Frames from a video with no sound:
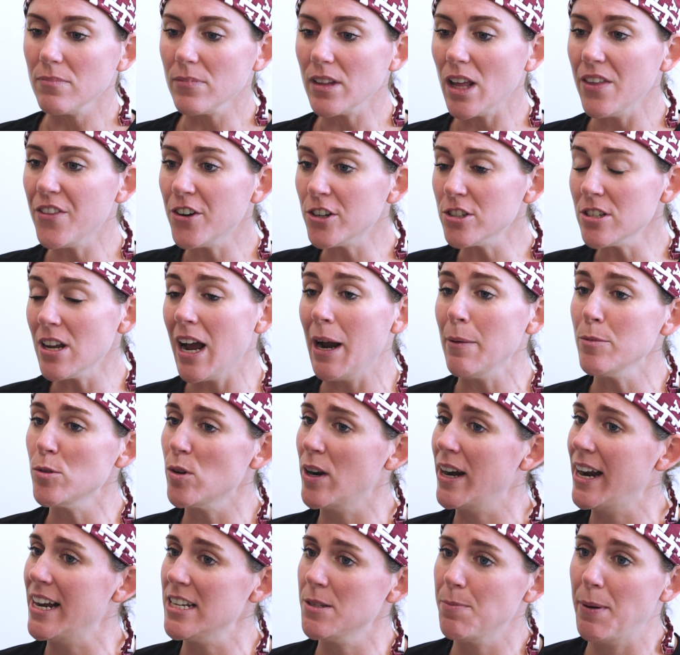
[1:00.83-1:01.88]
There are times when
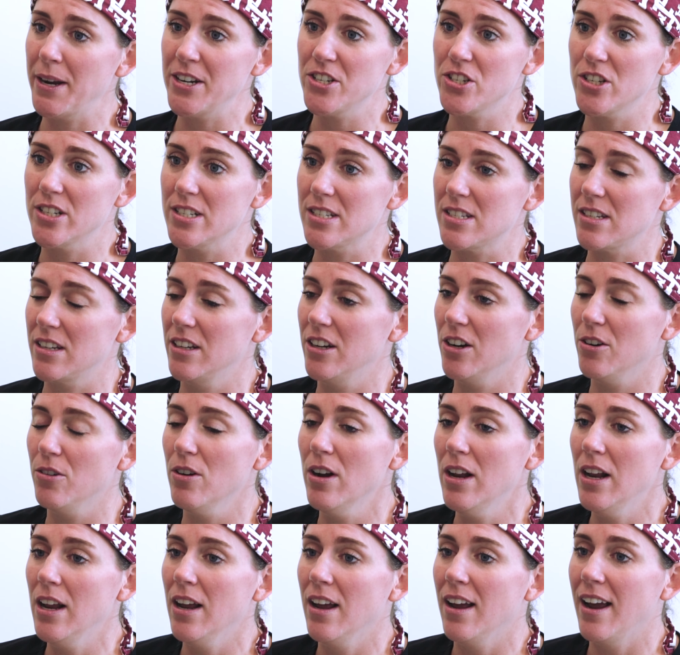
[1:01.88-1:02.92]
I ask patients,
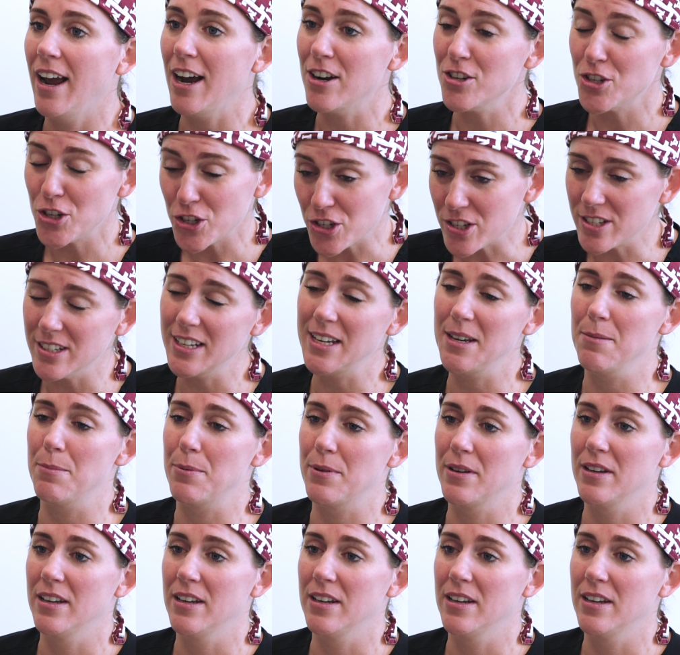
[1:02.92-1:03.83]
how's your sleep?